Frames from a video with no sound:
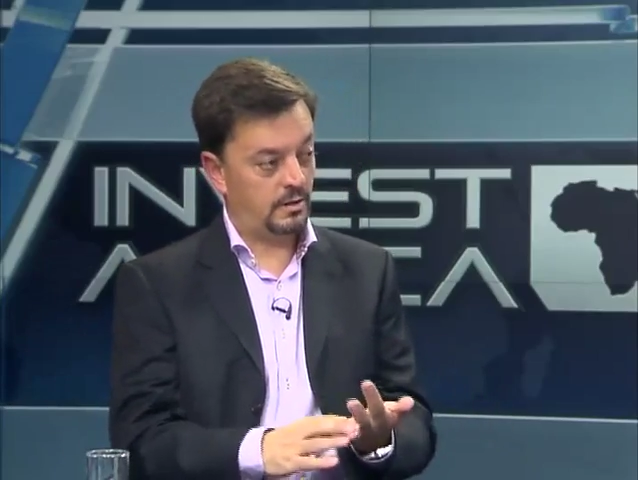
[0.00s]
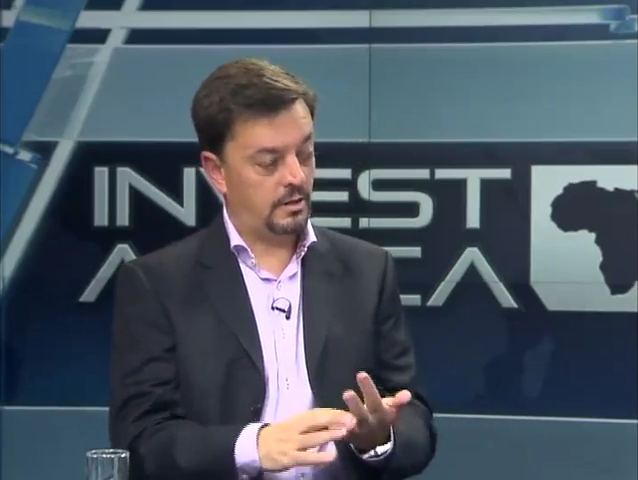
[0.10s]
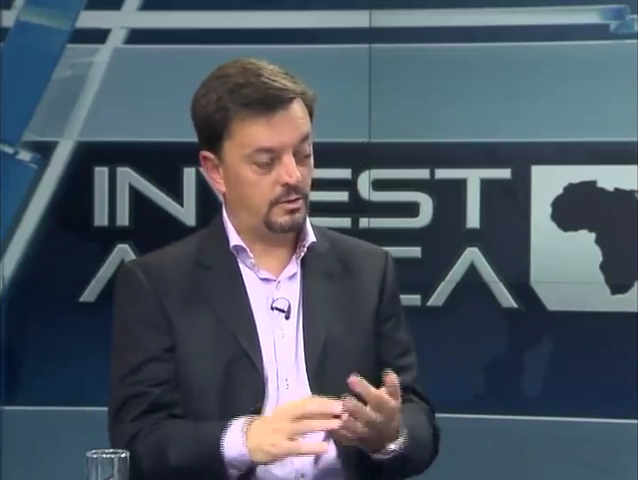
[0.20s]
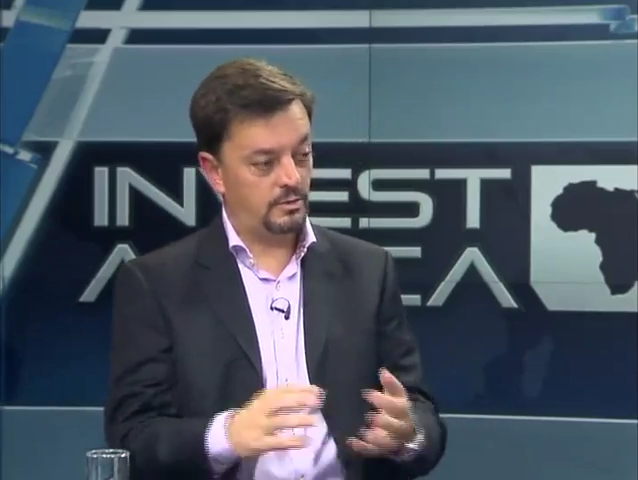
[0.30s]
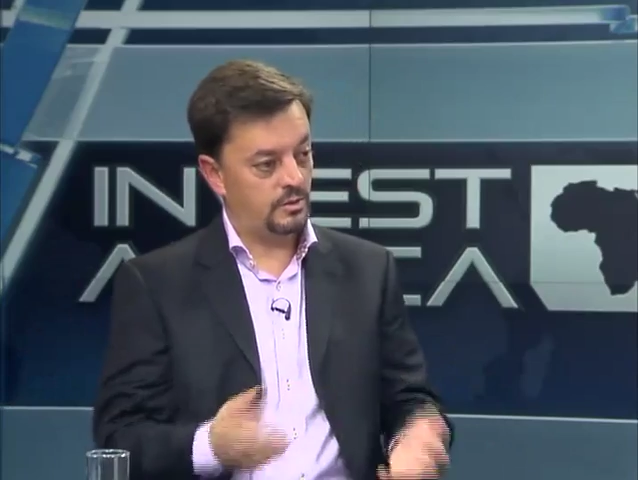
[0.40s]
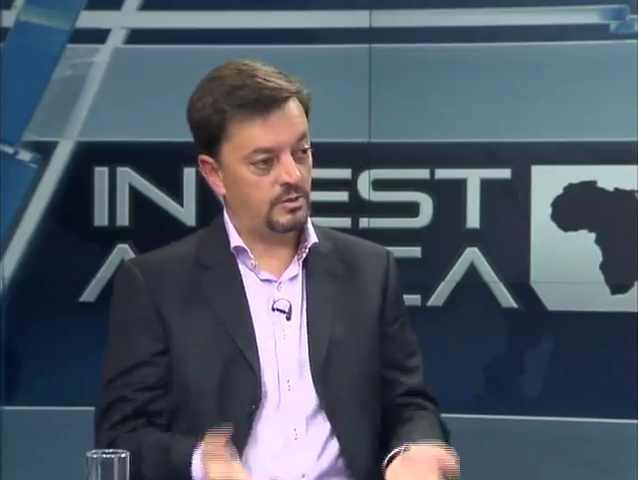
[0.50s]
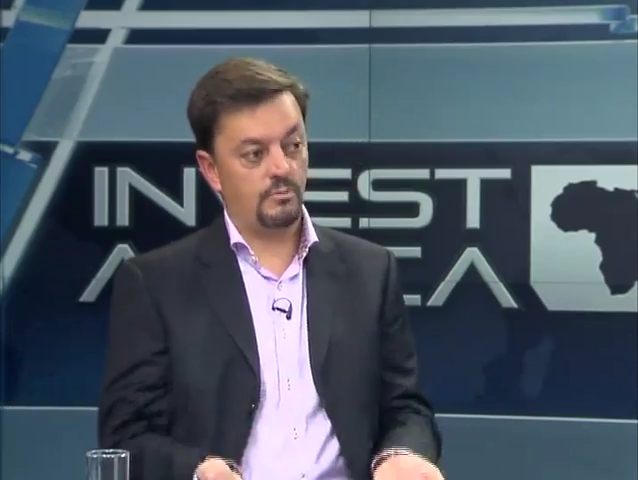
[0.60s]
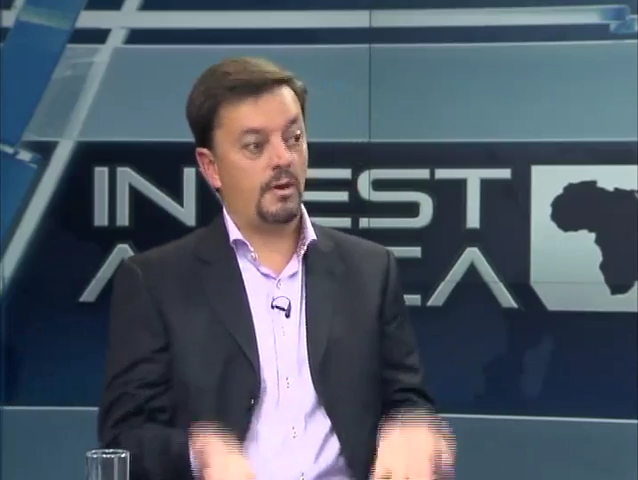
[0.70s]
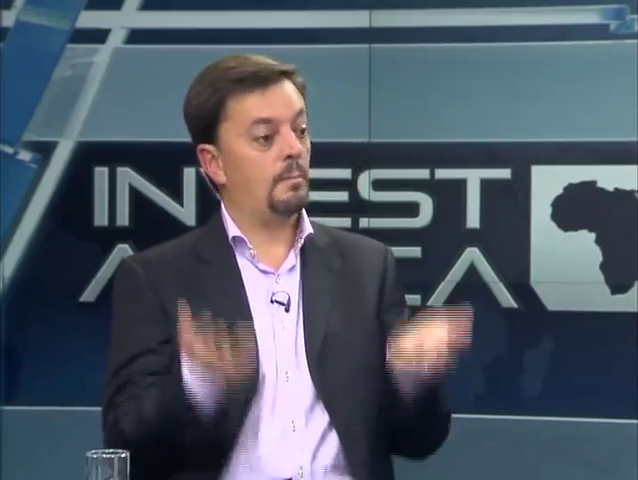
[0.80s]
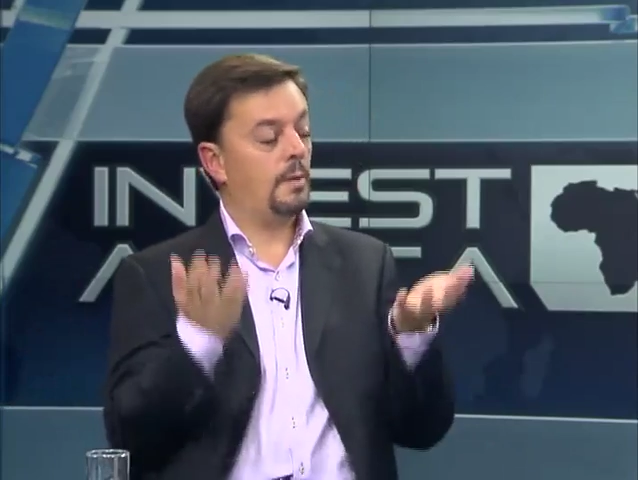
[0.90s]
needs to just
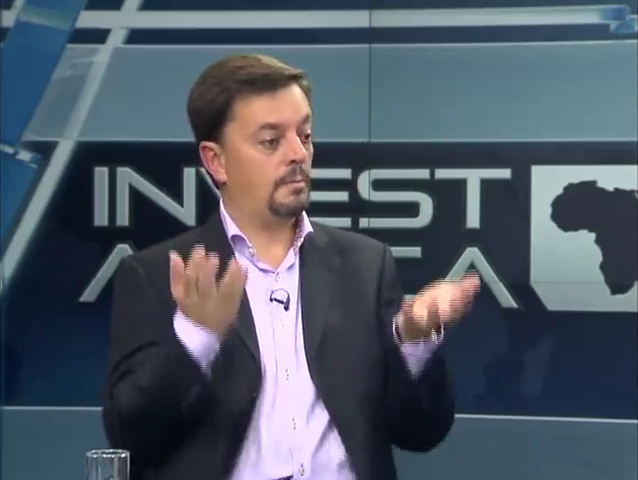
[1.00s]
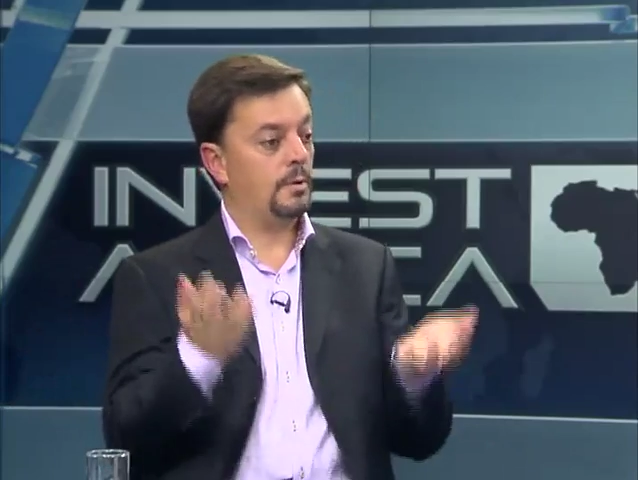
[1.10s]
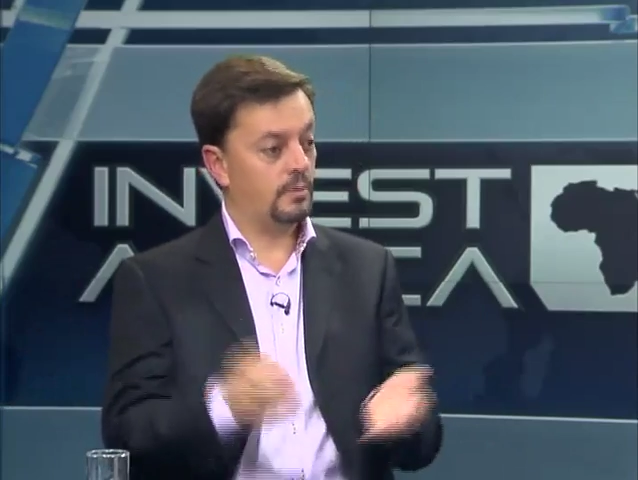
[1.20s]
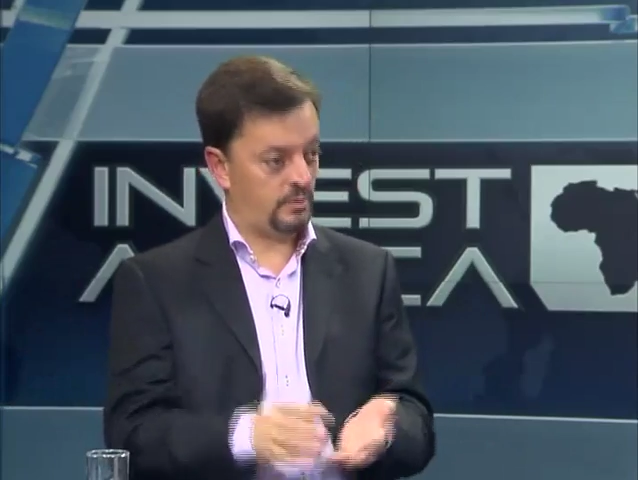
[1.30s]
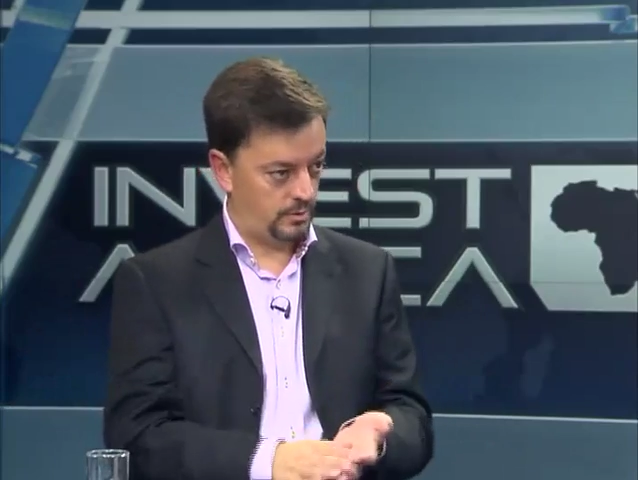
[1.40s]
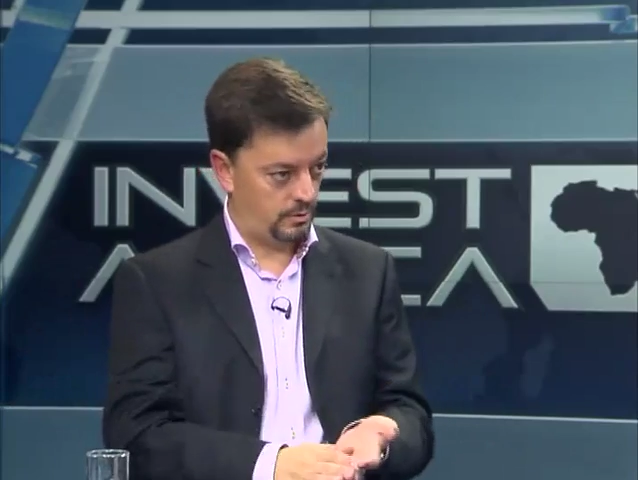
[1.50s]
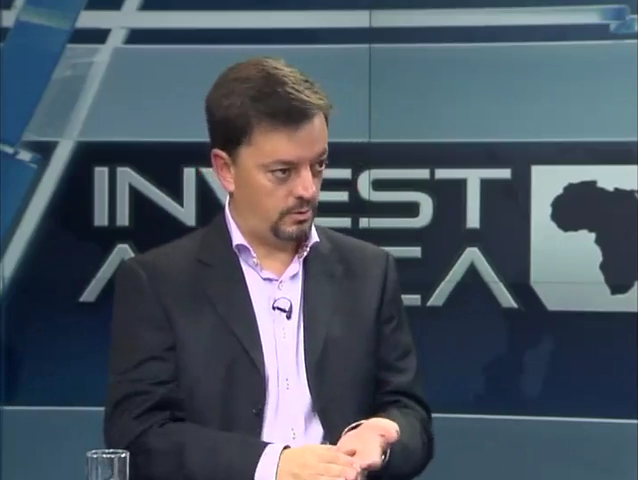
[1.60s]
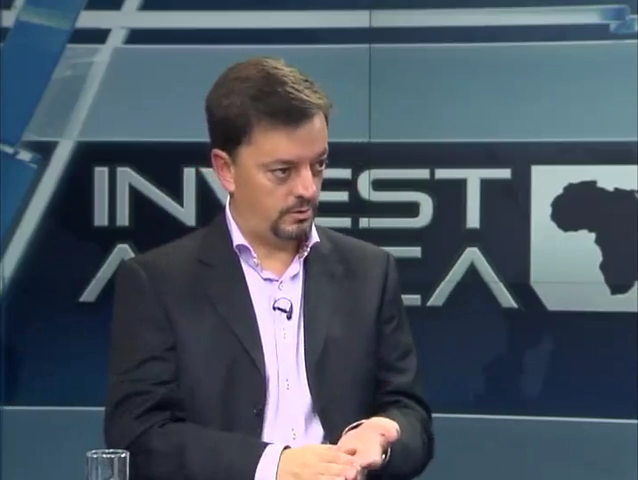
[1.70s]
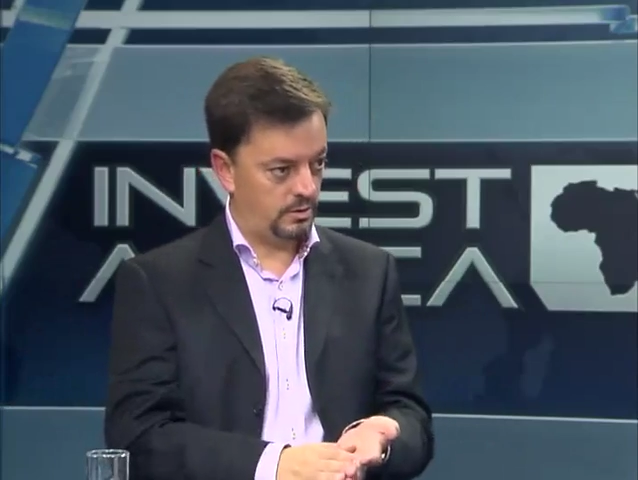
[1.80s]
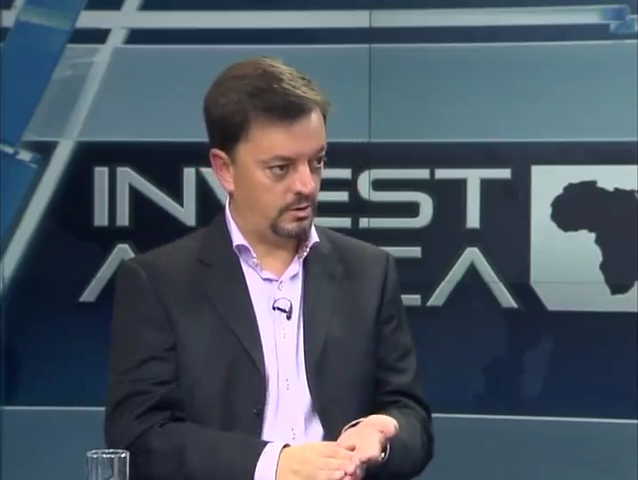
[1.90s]
ramp up across the
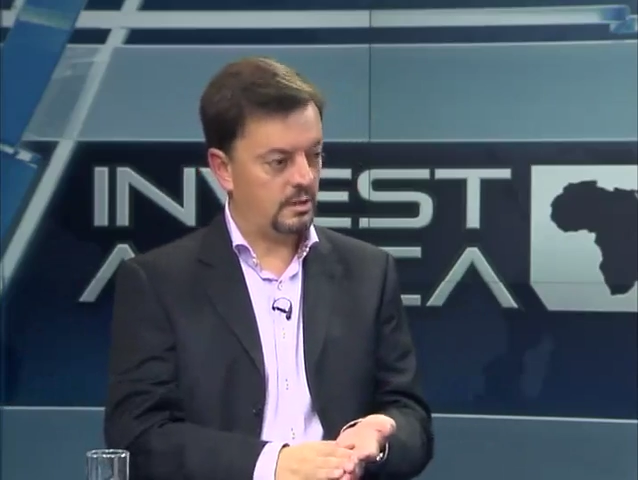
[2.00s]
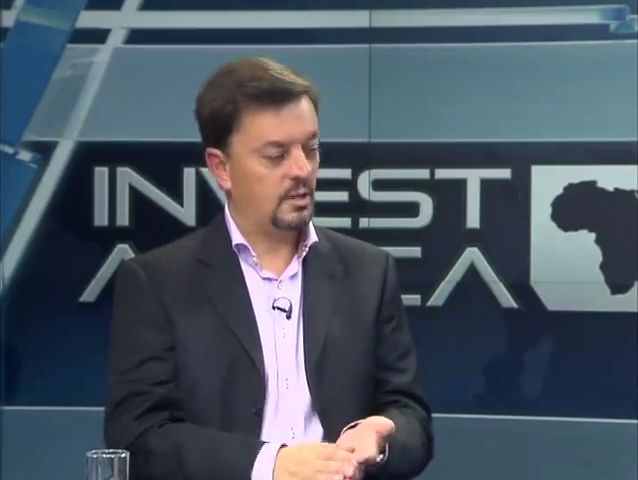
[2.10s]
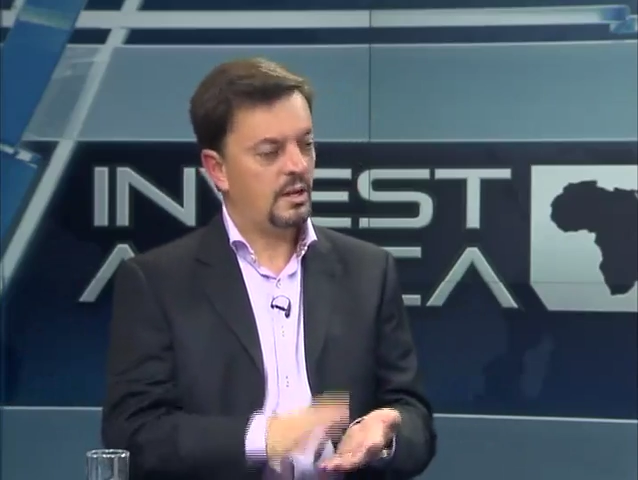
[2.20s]
continent.